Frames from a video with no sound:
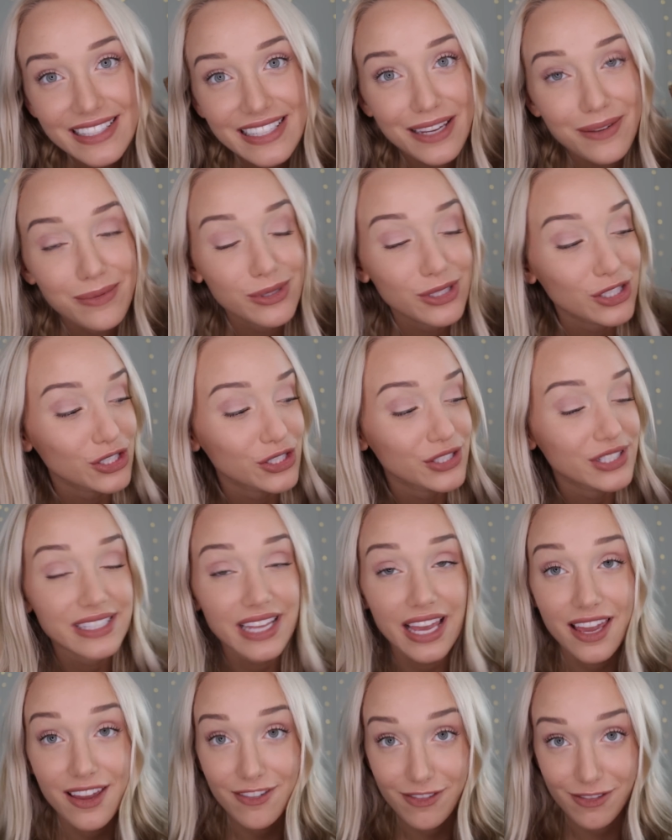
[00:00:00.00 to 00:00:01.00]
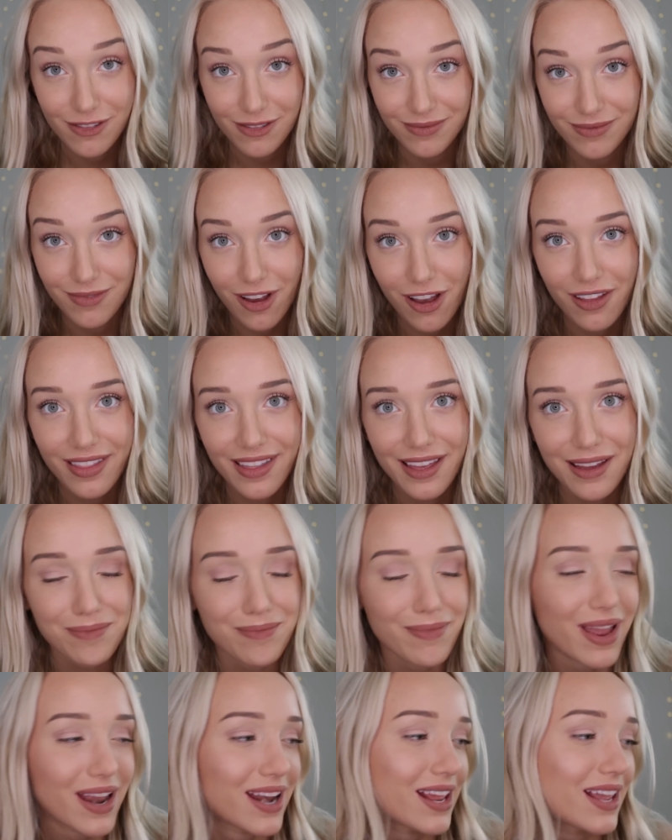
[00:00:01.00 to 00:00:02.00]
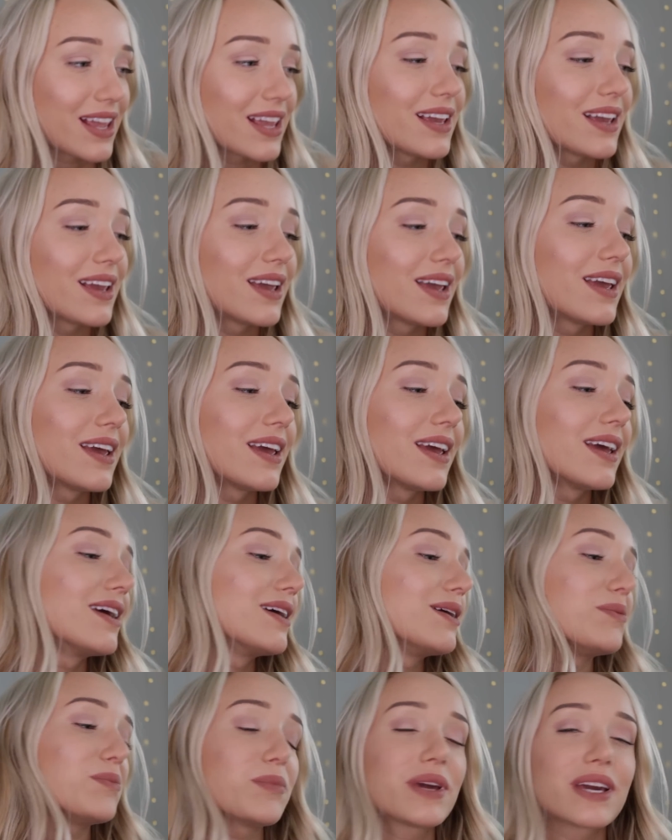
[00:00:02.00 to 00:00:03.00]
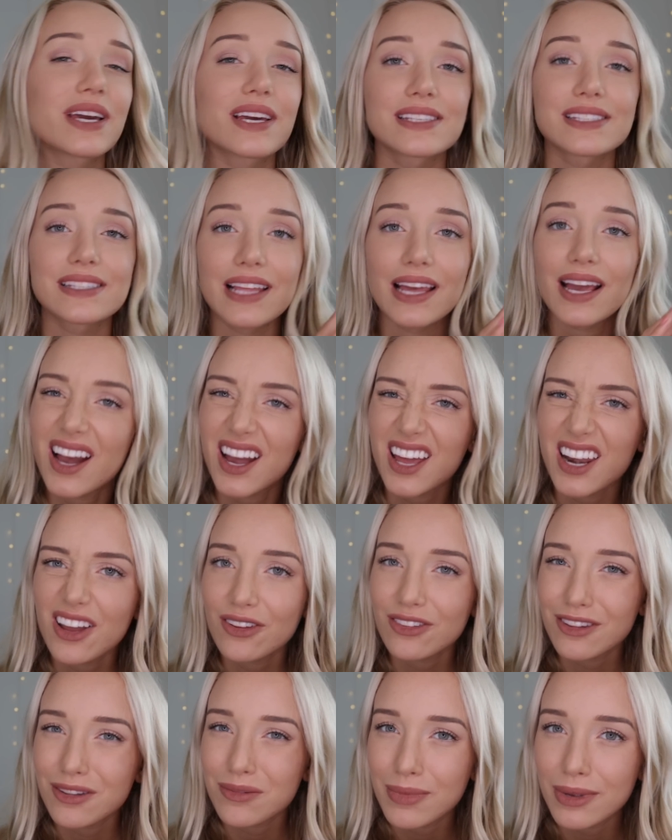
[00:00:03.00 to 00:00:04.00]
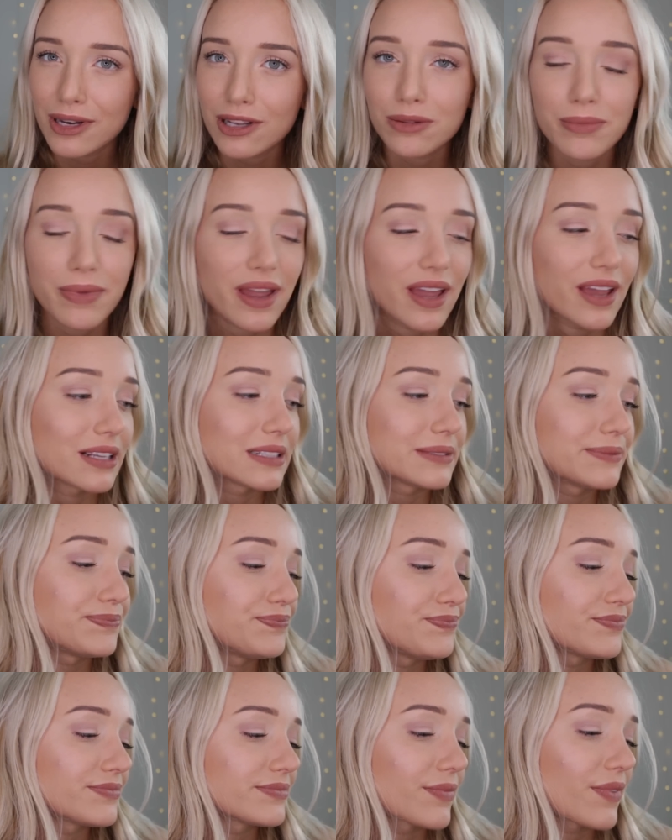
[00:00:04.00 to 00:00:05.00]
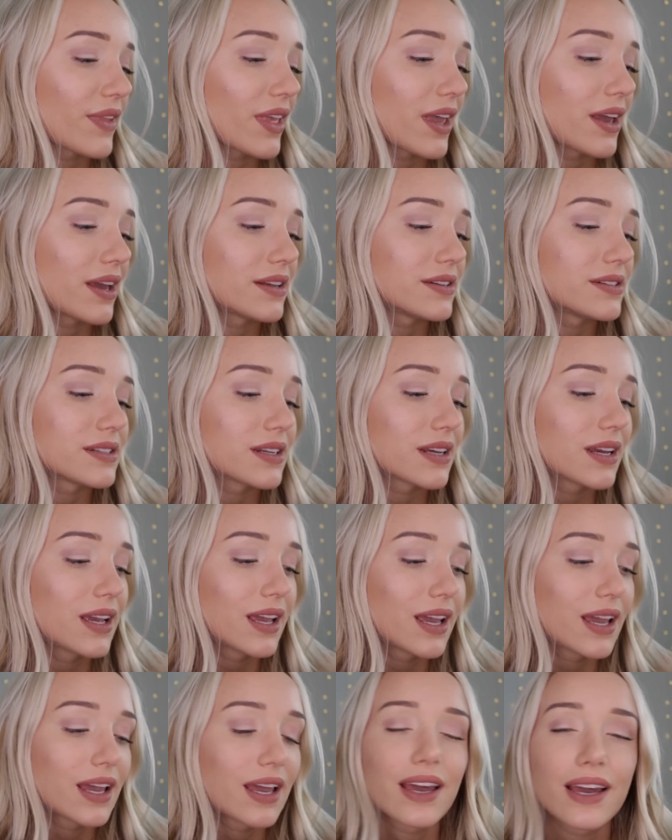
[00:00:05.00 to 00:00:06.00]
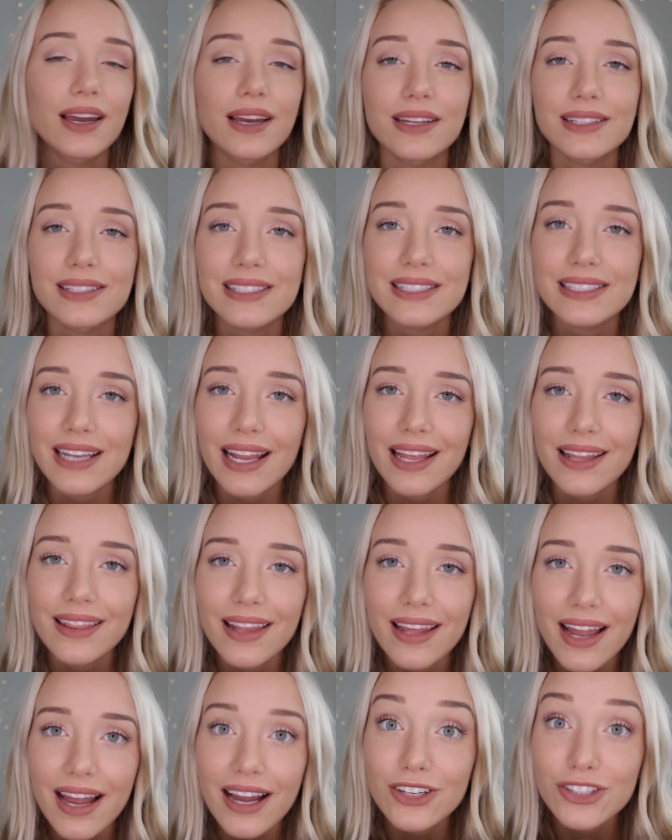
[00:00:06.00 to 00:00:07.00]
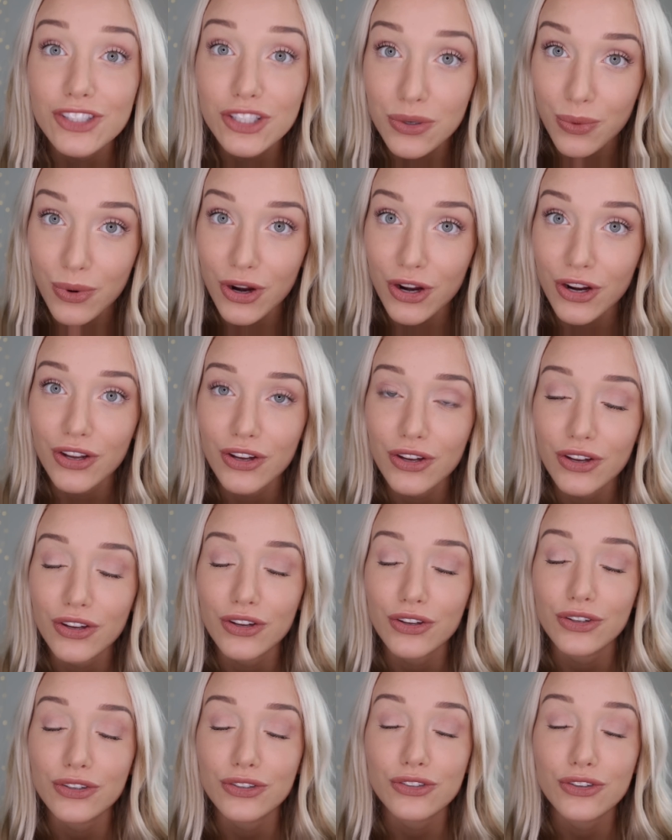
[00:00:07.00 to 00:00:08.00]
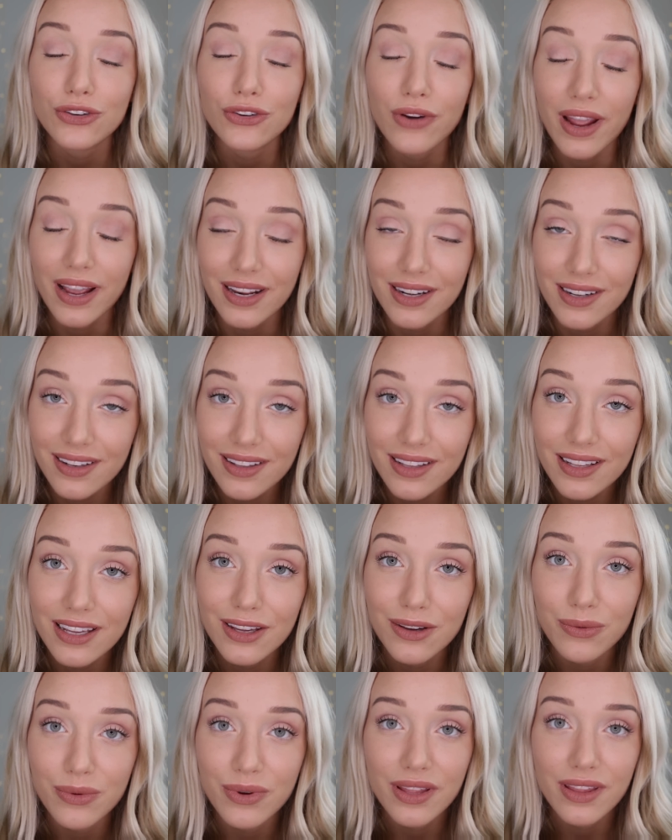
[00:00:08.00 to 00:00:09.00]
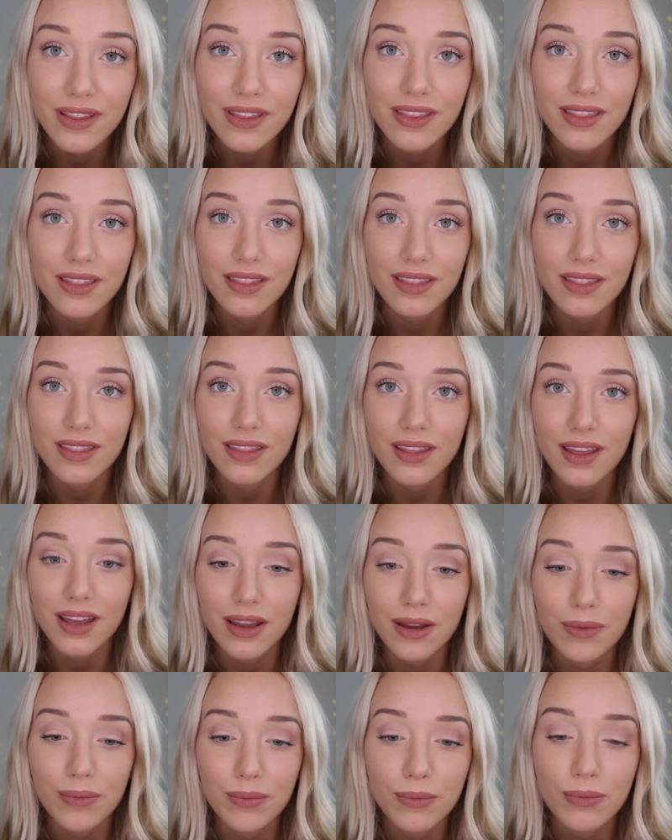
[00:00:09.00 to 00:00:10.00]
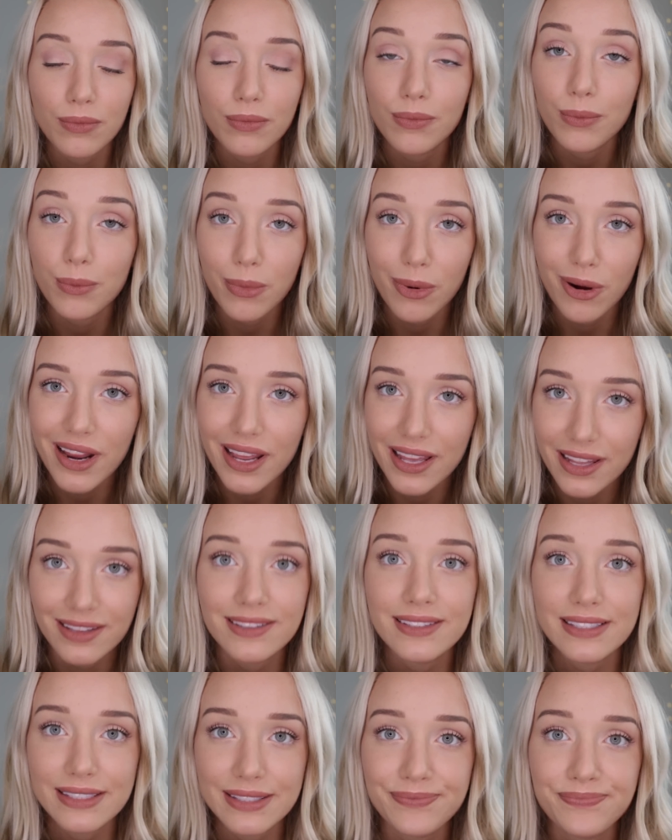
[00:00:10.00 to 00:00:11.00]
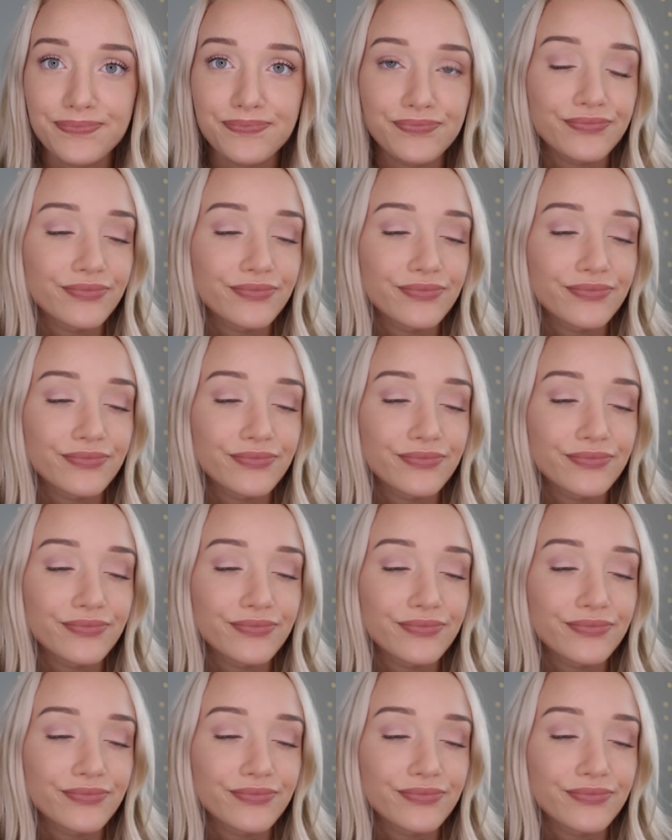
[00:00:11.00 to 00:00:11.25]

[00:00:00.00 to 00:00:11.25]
Able to save all that money because they cut out the middleman, and instead they actually work directly with brands,